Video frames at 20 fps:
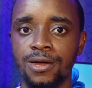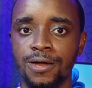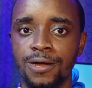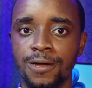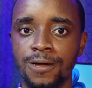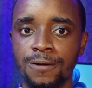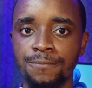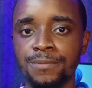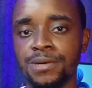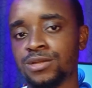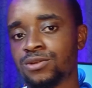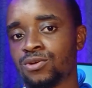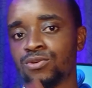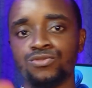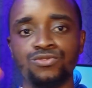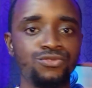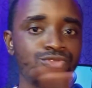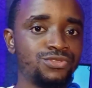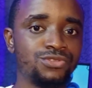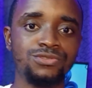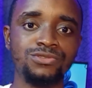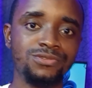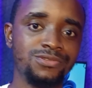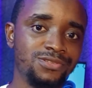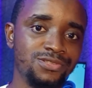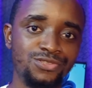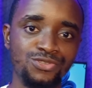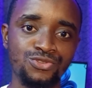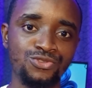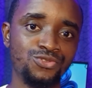and all
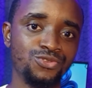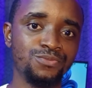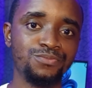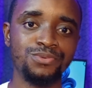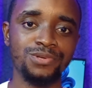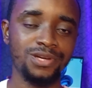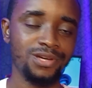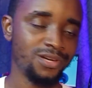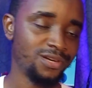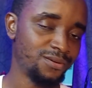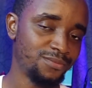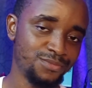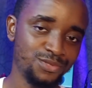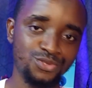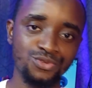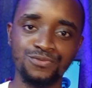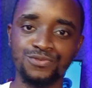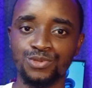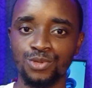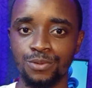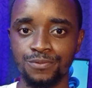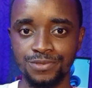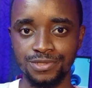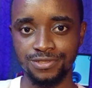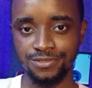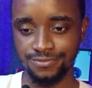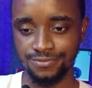those YouTube